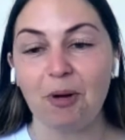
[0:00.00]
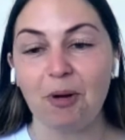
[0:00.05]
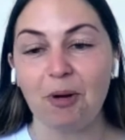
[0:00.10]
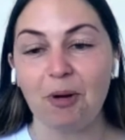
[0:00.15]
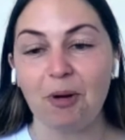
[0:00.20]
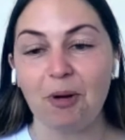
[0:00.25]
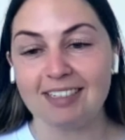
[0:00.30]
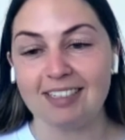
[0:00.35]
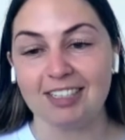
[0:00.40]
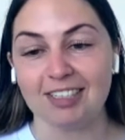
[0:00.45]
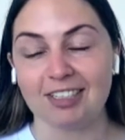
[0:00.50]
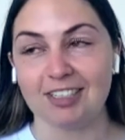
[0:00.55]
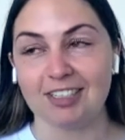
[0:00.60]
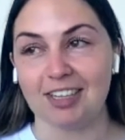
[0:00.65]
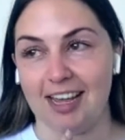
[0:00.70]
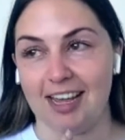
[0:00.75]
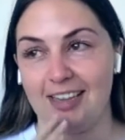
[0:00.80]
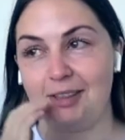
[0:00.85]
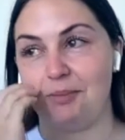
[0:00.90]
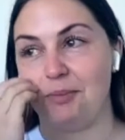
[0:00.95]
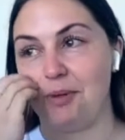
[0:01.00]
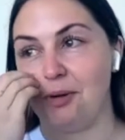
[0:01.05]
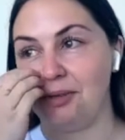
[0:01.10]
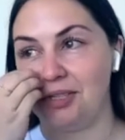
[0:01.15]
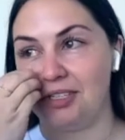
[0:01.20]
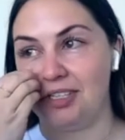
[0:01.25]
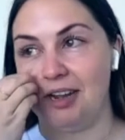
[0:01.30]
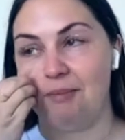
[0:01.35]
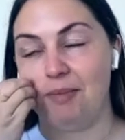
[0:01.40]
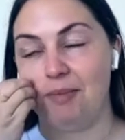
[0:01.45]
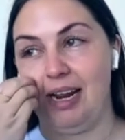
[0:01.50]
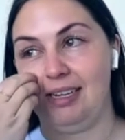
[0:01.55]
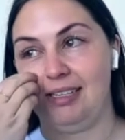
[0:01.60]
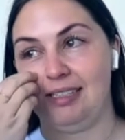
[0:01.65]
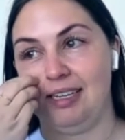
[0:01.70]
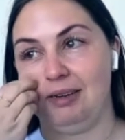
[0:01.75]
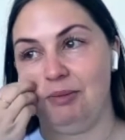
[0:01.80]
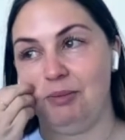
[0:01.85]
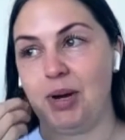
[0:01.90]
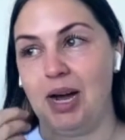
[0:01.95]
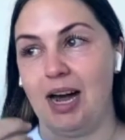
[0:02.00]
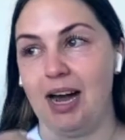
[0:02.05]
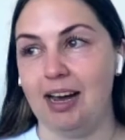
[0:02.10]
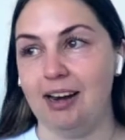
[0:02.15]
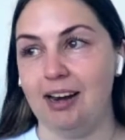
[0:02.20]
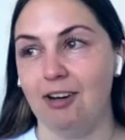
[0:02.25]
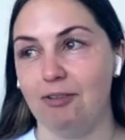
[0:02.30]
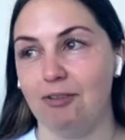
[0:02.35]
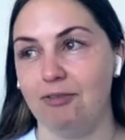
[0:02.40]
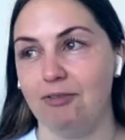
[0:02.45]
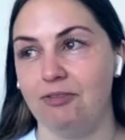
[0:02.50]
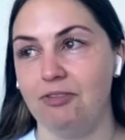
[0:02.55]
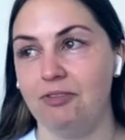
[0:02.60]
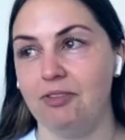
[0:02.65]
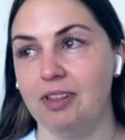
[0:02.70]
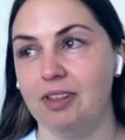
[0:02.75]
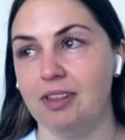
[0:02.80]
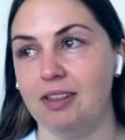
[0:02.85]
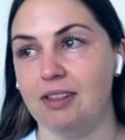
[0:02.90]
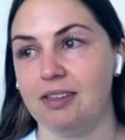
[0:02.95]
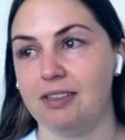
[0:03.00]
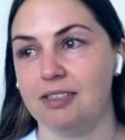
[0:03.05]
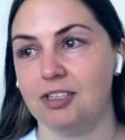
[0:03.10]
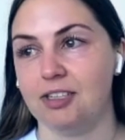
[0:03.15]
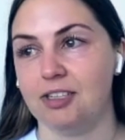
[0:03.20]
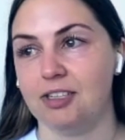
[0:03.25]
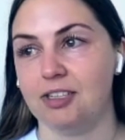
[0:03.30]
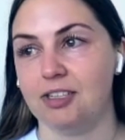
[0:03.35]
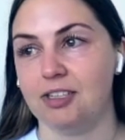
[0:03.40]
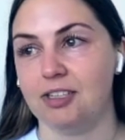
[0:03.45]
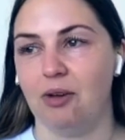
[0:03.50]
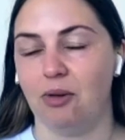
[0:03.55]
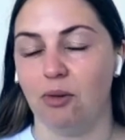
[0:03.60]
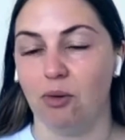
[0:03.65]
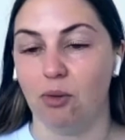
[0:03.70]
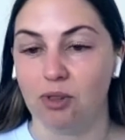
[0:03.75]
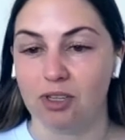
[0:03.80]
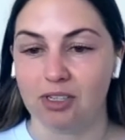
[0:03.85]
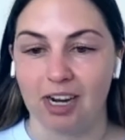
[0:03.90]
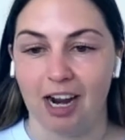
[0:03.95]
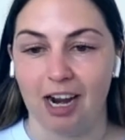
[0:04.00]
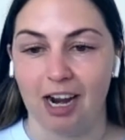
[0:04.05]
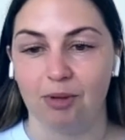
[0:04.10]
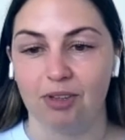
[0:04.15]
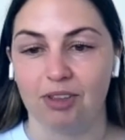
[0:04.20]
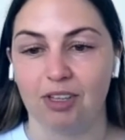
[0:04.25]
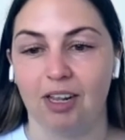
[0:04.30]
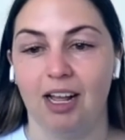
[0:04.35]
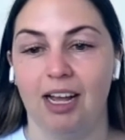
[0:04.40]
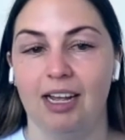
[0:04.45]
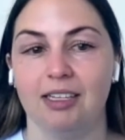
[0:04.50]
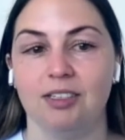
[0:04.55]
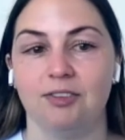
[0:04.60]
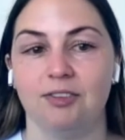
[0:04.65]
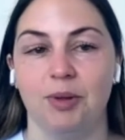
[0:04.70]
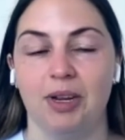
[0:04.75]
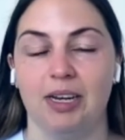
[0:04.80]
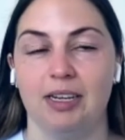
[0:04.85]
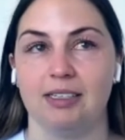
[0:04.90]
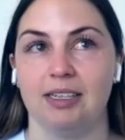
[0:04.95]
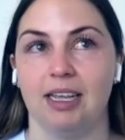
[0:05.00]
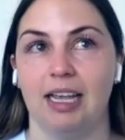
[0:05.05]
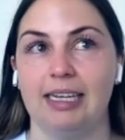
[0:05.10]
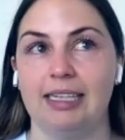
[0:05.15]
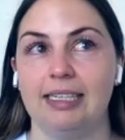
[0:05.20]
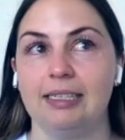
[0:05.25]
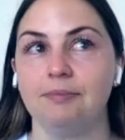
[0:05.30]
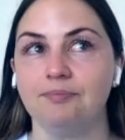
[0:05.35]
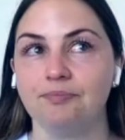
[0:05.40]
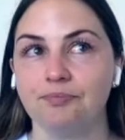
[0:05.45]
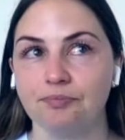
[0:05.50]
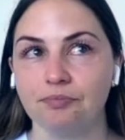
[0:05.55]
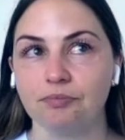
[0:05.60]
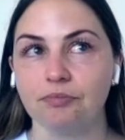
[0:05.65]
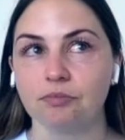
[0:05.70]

what is just like the most amazing part of this journey all the time with clients for me is like